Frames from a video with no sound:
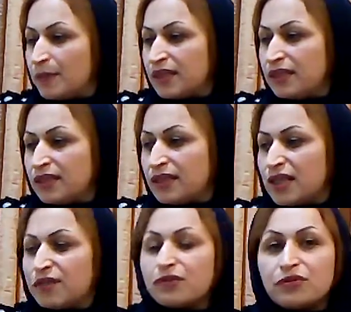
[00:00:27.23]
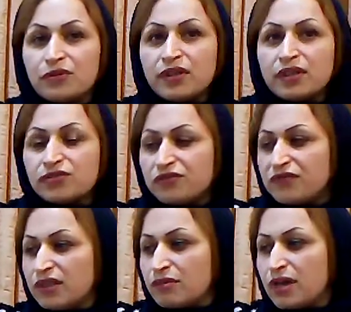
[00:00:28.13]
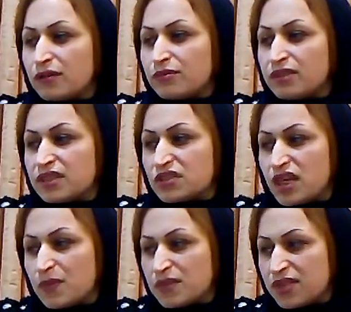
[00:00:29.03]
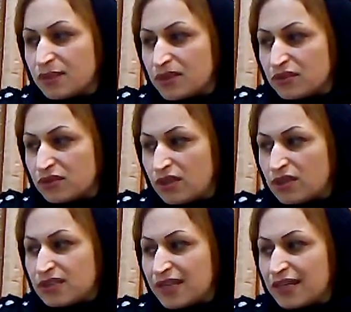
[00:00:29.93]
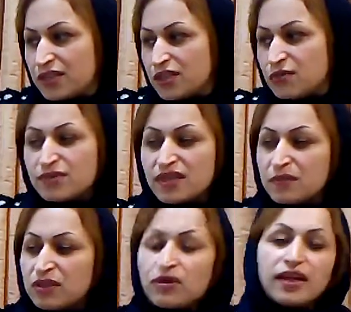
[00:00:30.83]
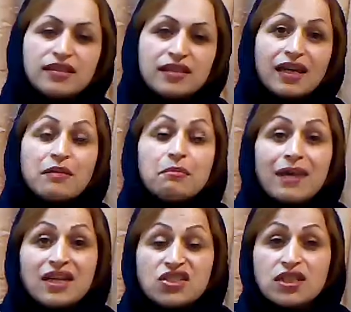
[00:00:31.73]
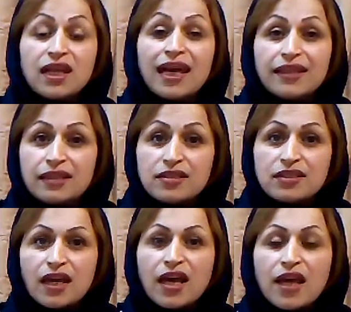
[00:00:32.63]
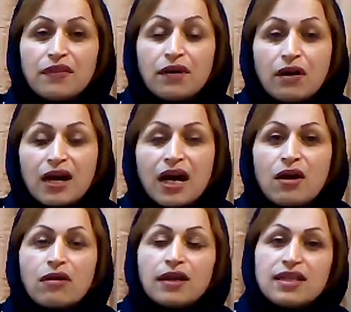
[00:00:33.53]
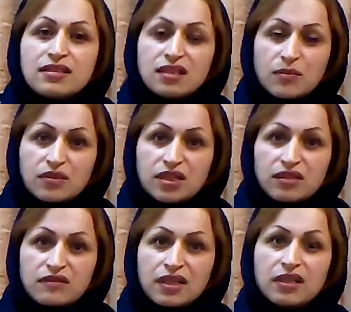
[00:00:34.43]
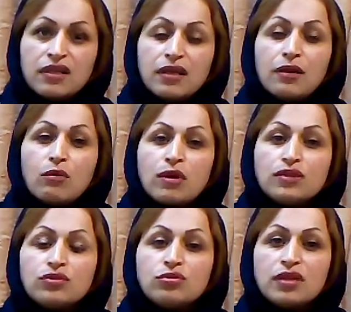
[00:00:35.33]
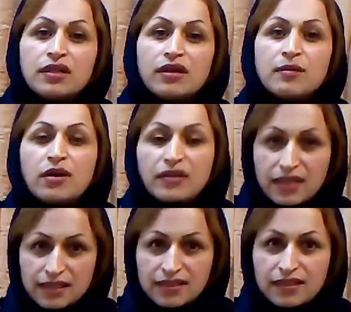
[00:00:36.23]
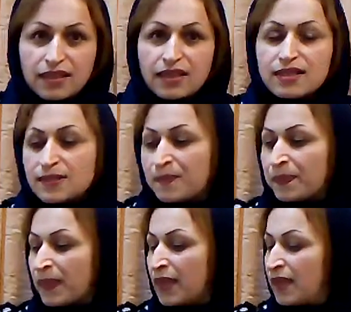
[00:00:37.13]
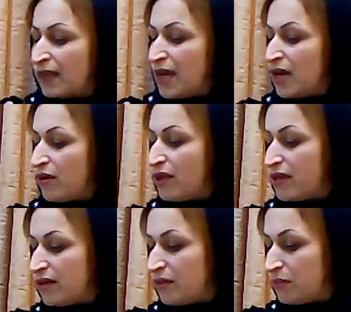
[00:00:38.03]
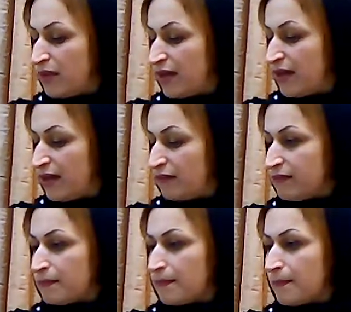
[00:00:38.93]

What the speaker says: opinion, and 3 to figure out the shapes and materials and use them in writing and matching headings. They are our lesson objectives, and here we want to learn about this. Yes, now here we have